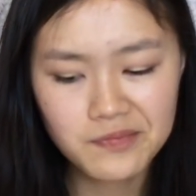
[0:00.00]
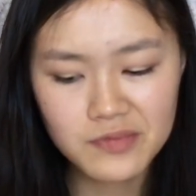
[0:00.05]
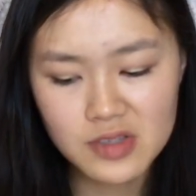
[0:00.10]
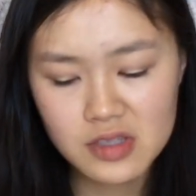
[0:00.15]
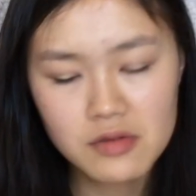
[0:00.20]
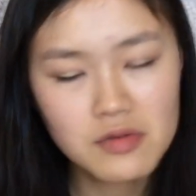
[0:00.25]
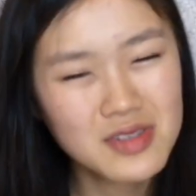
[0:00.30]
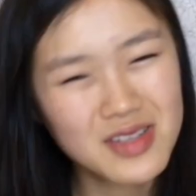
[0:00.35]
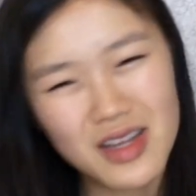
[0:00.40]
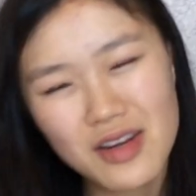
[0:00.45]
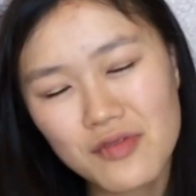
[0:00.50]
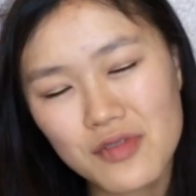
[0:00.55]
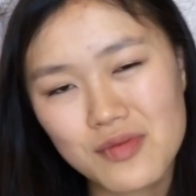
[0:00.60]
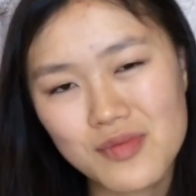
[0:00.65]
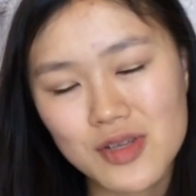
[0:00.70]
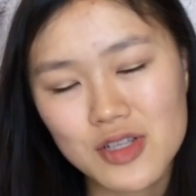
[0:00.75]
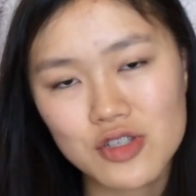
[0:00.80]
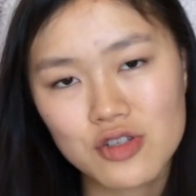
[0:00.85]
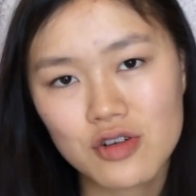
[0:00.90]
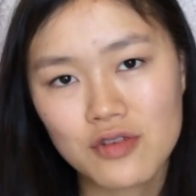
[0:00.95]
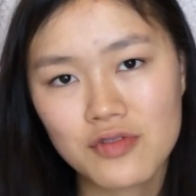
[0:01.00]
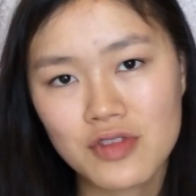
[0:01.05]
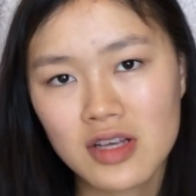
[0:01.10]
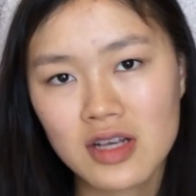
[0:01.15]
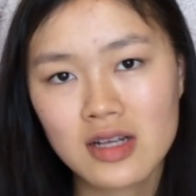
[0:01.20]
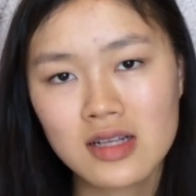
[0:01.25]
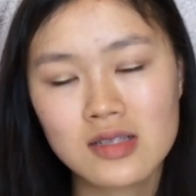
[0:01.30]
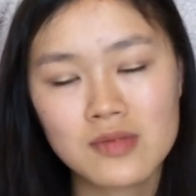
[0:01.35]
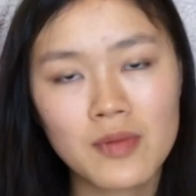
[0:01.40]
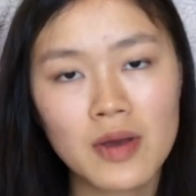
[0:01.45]
So it was kind of a mixture of
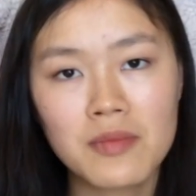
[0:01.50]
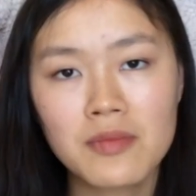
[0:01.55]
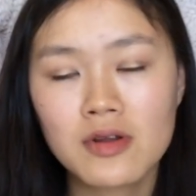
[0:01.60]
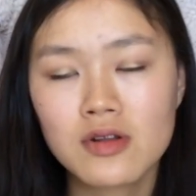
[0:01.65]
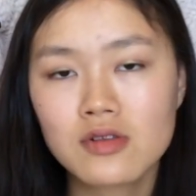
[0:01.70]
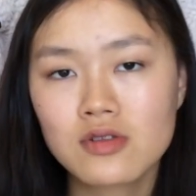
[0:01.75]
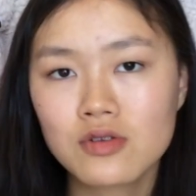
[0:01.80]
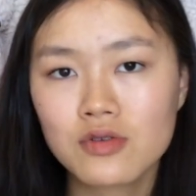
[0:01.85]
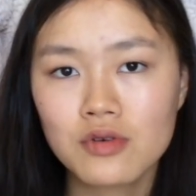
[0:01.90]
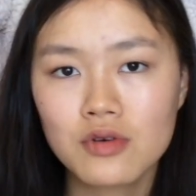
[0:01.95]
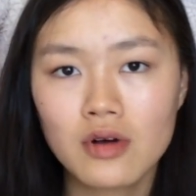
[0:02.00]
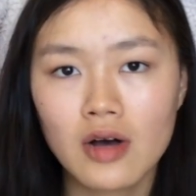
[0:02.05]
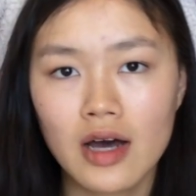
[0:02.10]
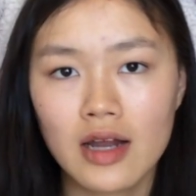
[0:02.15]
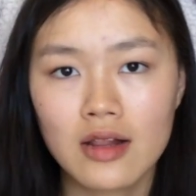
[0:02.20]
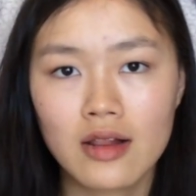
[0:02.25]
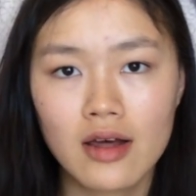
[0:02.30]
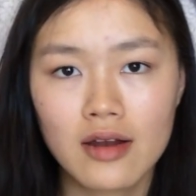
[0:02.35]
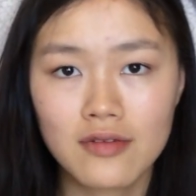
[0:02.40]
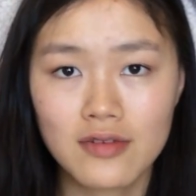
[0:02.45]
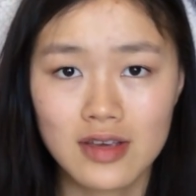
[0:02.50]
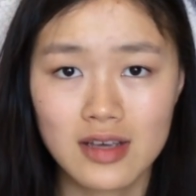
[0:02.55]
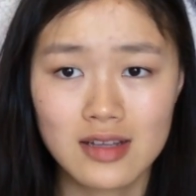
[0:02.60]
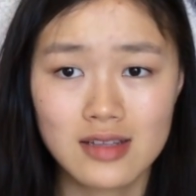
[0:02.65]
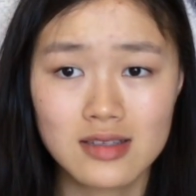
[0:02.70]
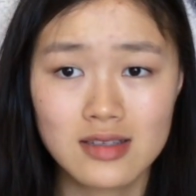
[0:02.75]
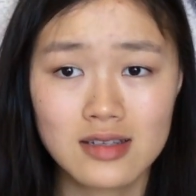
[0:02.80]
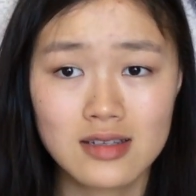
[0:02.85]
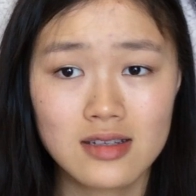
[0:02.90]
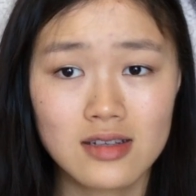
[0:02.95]
things. My middle school had a lot of
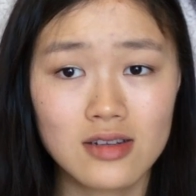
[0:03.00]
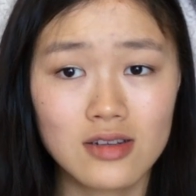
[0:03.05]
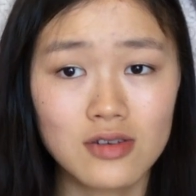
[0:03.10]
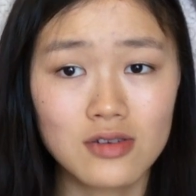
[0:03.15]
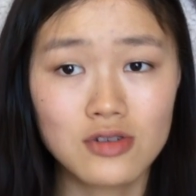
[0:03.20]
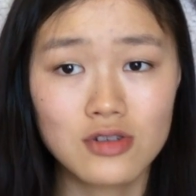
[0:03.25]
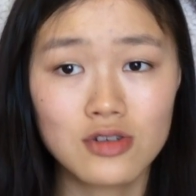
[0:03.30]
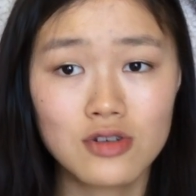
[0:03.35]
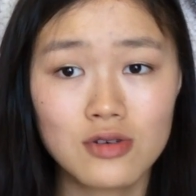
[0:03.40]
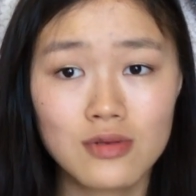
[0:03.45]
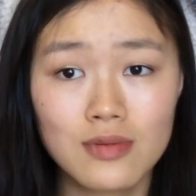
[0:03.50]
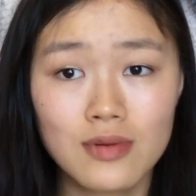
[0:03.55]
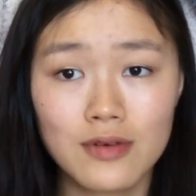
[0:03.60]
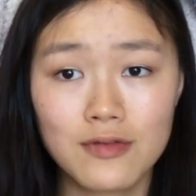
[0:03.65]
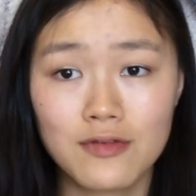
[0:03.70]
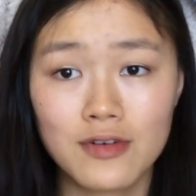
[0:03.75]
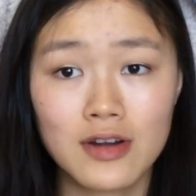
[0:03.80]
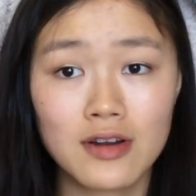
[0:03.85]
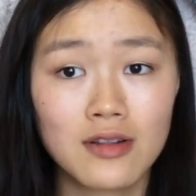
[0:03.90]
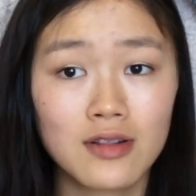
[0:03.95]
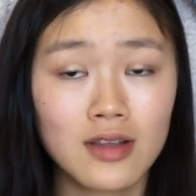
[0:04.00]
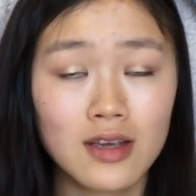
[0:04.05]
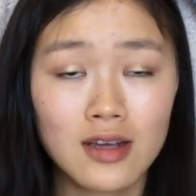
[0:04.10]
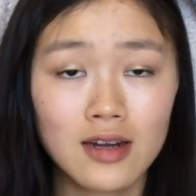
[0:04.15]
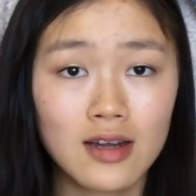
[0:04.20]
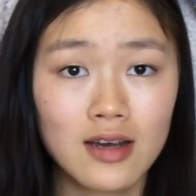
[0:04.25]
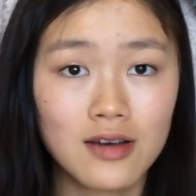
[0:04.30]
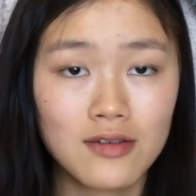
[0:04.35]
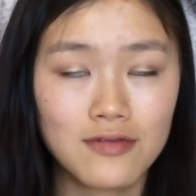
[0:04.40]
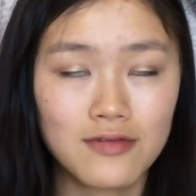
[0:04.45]
kids that did YouTube, funnily
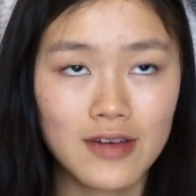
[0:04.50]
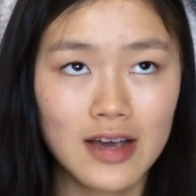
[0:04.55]
enough.